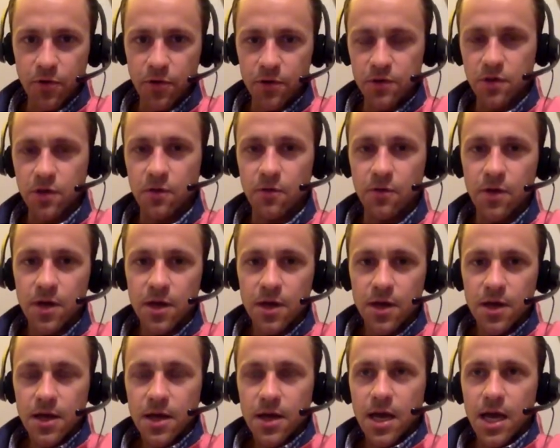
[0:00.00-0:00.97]
So
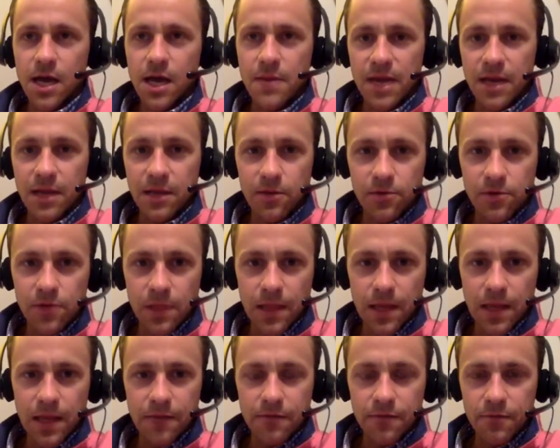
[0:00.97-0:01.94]
I mean, I learned a
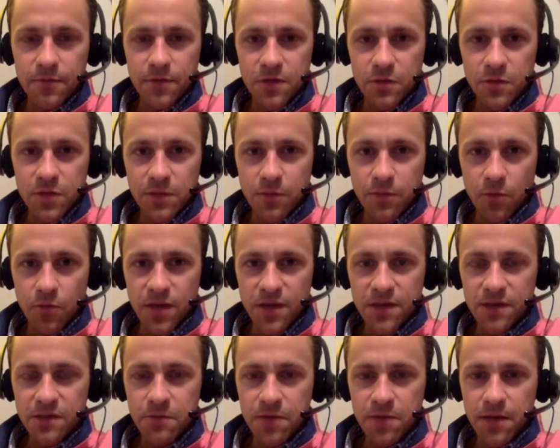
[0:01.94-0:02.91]
lot from these people. They
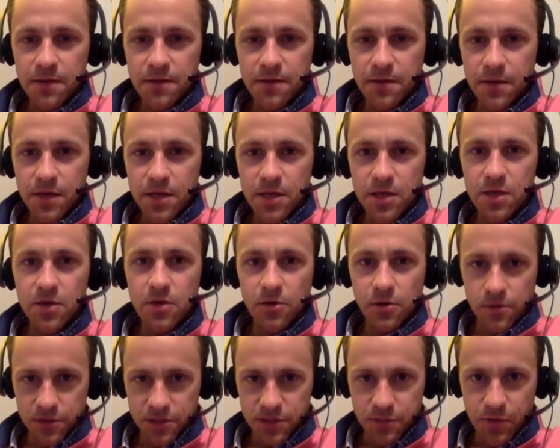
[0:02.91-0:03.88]
spent
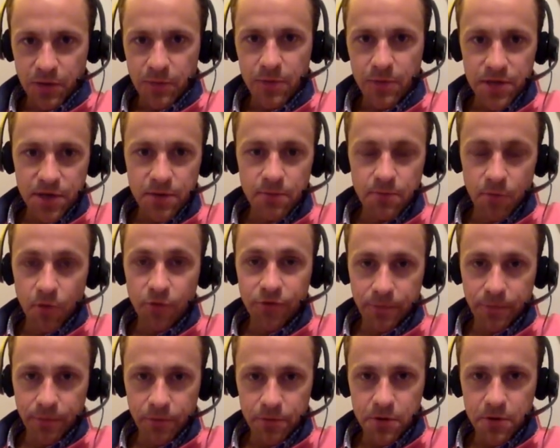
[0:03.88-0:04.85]
years, probably
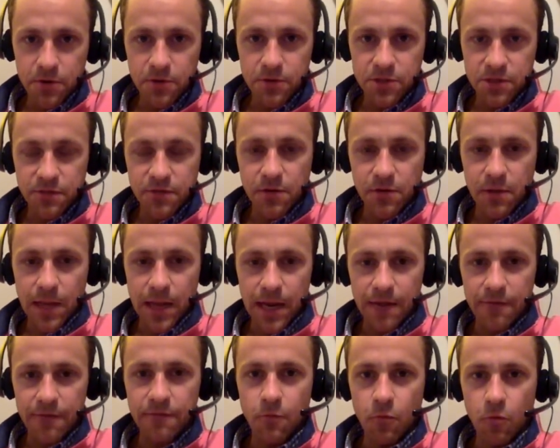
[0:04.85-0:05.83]
multiple years of their
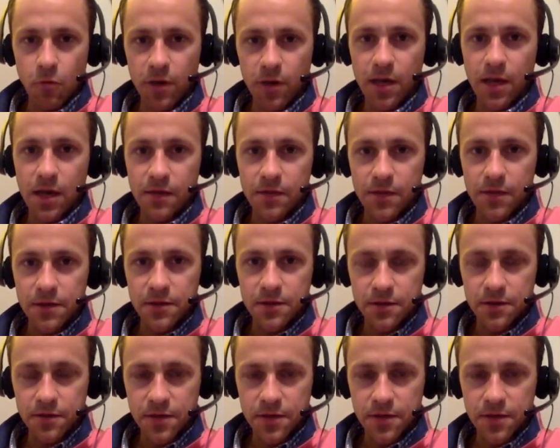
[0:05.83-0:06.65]
life working on these.